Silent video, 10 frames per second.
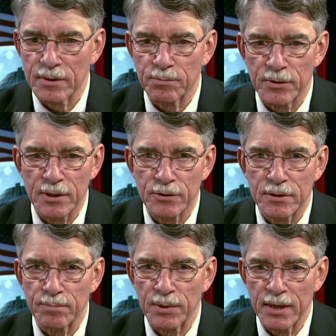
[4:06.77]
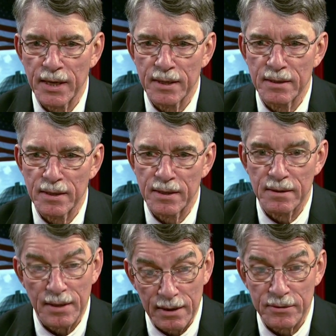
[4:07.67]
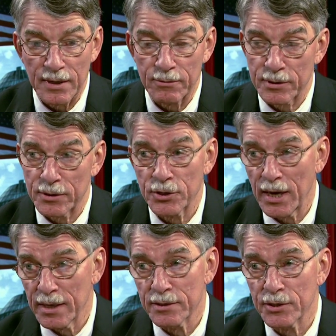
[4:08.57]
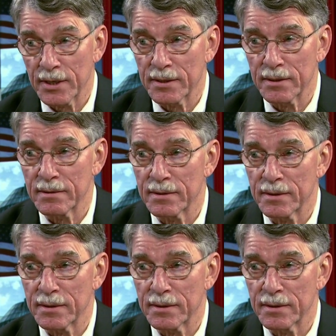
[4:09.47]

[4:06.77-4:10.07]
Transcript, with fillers: we produced a plan uh, that that was a challenge in